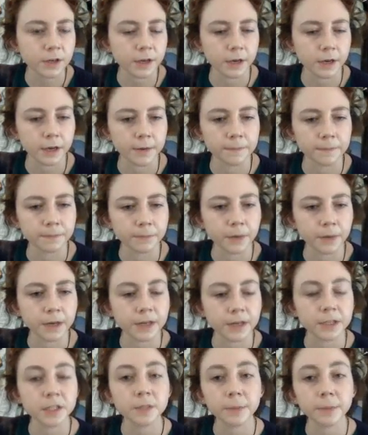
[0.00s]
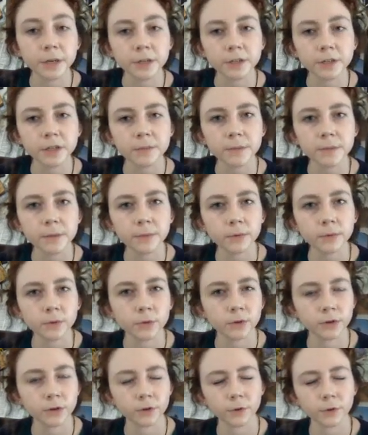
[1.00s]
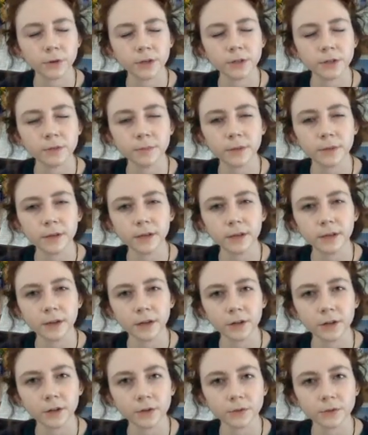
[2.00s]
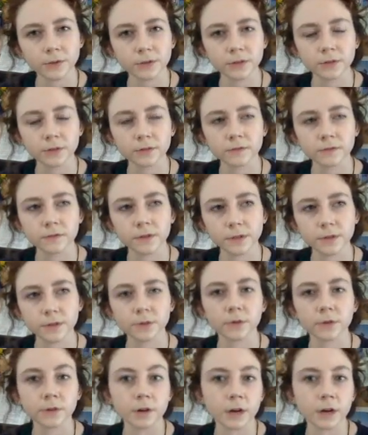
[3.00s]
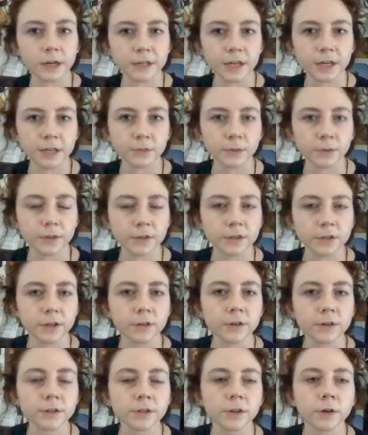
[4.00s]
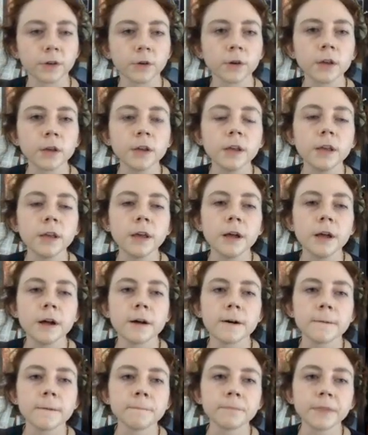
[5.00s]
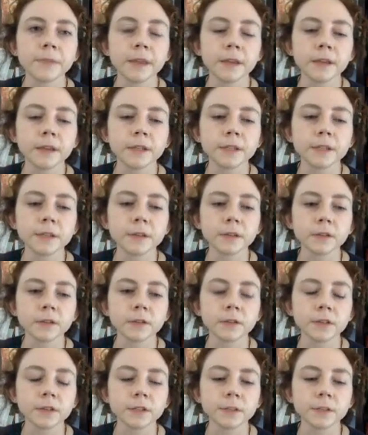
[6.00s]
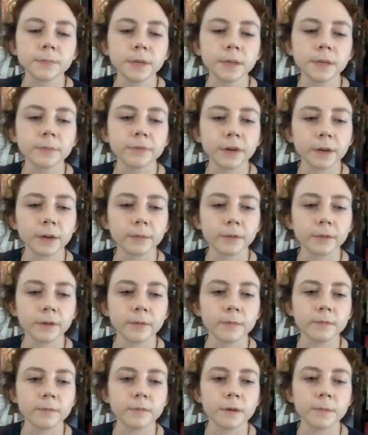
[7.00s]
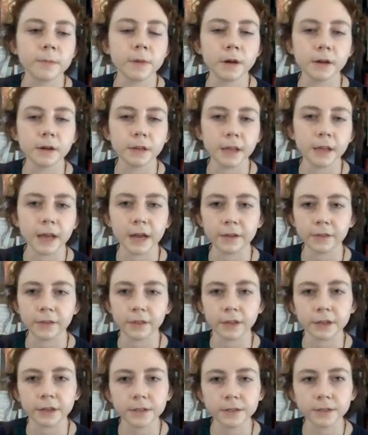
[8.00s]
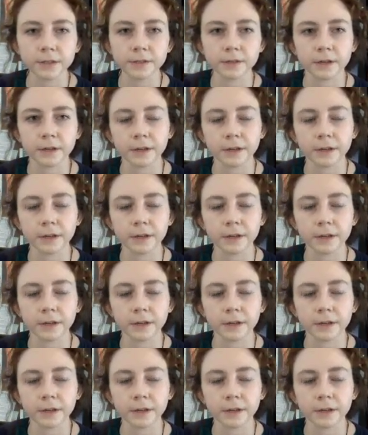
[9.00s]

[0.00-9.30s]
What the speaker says: but especially people who are going to be in close physical contact with each other. So it's a big problem among athletes.